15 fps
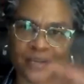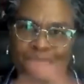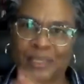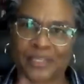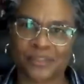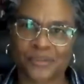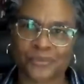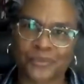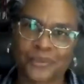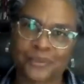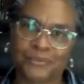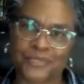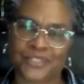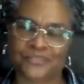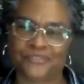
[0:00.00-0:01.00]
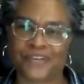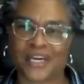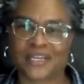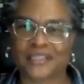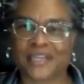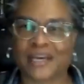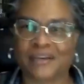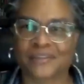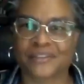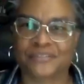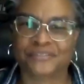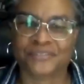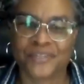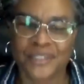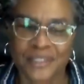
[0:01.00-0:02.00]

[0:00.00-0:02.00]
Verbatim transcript: pick through them to find out if